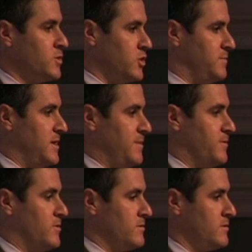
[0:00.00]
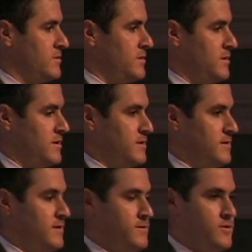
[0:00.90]
good people,
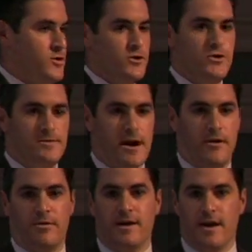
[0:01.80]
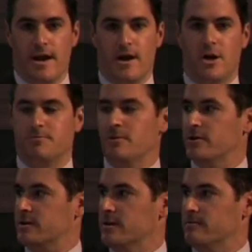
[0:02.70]
I don't think any entrepreneur
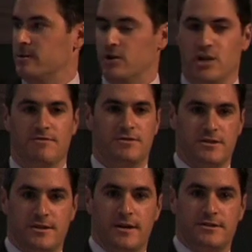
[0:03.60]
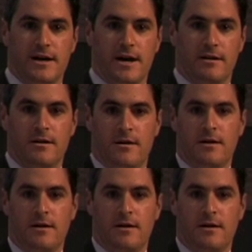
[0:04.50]
is going to achieve the success that